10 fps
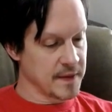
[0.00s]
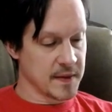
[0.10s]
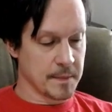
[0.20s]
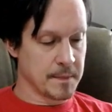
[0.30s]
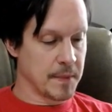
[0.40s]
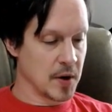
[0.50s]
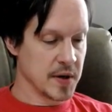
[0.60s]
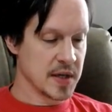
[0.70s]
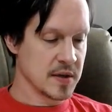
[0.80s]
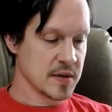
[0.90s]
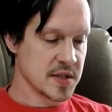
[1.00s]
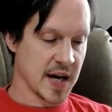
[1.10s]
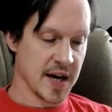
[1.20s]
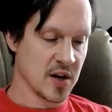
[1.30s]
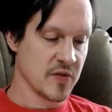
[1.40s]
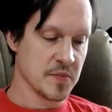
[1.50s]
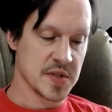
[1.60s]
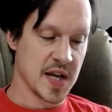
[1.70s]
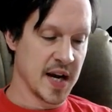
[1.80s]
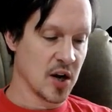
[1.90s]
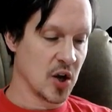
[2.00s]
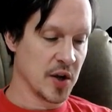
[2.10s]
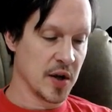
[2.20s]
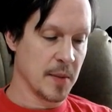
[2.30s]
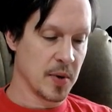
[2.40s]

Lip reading: The poet, tired from staying up